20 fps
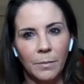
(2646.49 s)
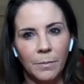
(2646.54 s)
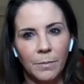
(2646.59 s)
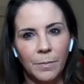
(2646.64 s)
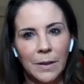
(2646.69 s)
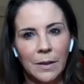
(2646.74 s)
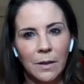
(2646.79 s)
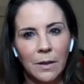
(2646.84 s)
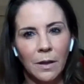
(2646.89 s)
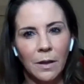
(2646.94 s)

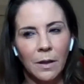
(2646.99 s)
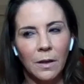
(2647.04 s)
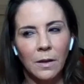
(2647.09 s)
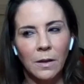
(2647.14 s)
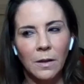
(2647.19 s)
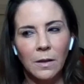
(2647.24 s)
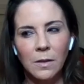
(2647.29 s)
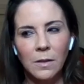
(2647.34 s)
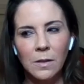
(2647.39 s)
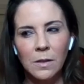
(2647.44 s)
because
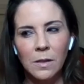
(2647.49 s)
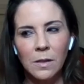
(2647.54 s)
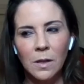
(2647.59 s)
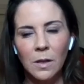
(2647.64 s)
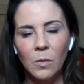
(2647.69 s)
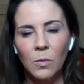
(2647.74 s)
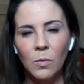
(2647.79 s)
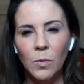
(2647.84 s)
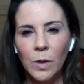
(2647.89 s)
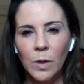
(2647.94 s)

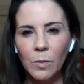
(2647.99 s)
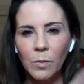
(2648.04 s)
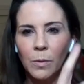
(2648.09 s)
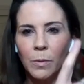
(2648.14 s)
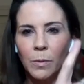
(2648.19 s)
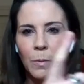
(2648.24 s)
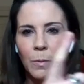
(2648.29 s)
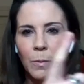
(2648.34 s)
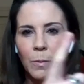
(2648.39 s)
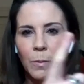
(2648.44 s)
we were
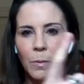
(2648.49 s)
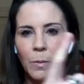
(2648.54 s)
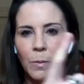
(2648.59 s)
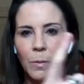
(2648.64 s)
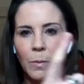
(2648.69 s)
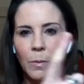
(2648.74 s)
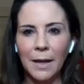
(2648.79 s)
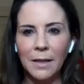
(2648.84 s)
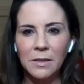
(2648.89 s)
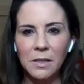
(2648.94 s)

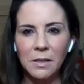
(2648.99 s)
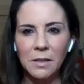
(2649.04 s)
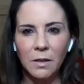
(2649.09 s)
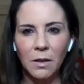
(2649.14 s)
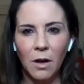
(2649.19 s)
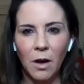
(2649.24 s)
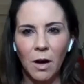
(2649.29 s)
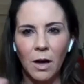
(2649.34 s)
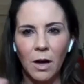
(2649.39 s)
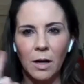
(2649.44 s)
walking back to the
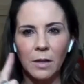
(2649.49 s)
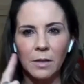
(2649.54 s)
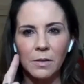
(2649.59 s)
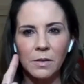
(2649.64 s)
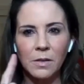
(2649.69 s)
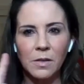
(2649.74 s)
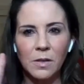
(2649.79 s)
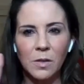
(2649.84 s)
cars.